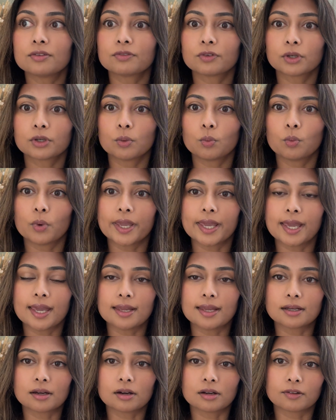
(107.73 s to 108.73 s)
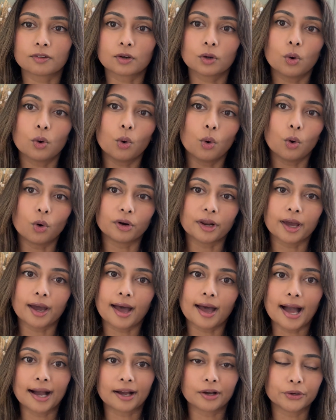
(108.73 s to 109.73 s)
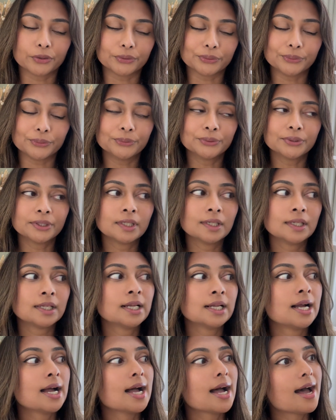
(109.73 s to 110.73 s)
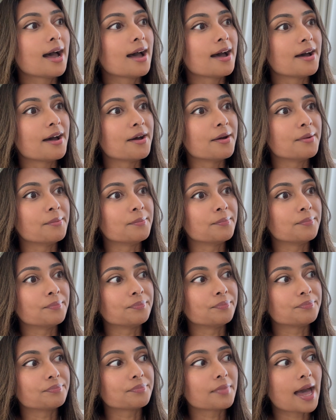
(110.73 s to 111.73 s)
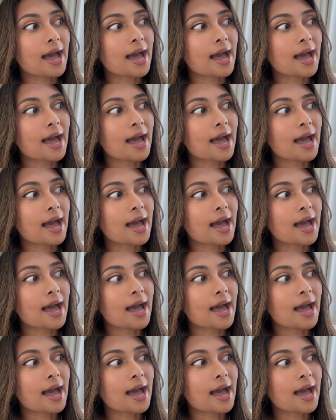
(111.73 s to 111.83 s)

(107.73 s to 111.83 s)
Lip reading: of on a weird kind of corner angle, and